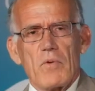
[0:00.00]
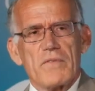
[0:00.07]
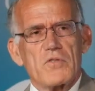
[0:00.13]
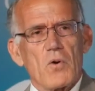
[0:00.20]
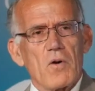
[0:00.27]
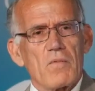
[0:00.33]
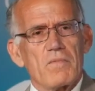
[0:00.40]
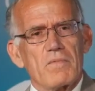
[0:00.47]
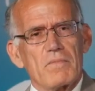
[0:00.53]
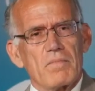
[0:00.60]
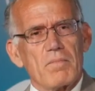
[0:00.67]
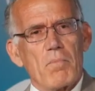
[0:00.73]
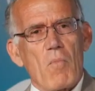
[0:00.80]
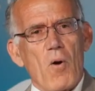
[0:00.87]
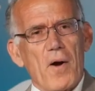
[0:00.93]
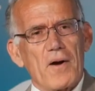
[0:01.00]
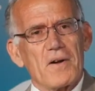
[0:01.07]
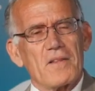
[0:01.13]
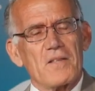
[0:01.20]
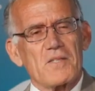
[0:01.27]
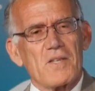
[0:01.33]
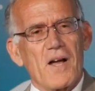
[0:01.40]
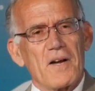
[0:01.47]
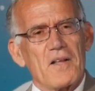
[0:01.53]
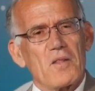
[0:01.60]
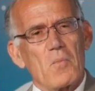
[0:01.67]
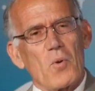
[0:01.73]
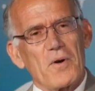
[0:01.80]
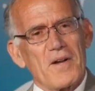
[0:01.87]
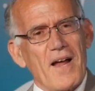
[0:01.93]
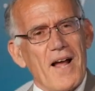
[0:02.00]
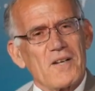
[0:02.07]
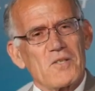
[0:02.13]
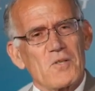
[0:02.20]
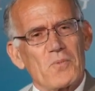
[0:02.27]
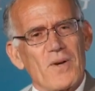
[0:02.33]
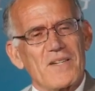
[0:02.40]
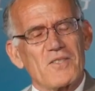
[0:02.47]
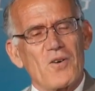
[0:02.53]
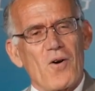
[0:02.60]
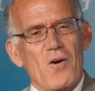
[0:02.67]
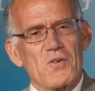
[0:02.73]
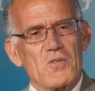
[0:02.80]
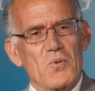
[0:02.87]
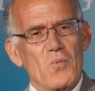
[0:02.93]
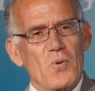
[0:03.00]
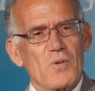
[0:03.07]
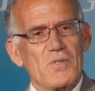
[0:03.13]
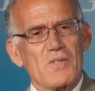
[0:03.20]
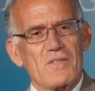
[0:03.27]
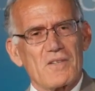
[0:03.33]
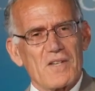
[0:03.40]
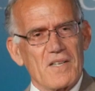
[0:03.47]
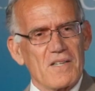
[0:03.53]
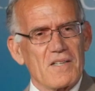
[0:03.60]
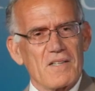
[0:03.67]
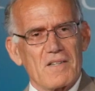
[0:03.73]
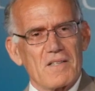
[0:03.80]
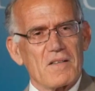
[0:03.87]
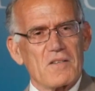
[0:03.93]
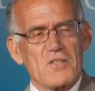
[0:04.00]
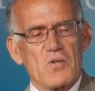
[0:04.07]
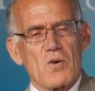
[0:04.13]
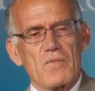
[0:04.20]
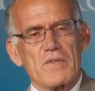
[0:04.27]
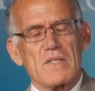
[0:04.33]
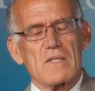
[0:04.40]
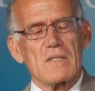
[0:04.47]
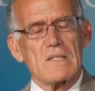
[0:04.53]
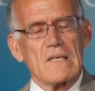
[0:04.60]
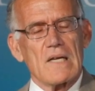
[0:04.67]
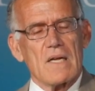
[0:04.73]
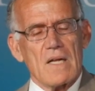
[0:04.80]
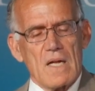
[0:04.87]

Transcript: we've sort of marketed this idea the more taxes we charge, the worse the, the services.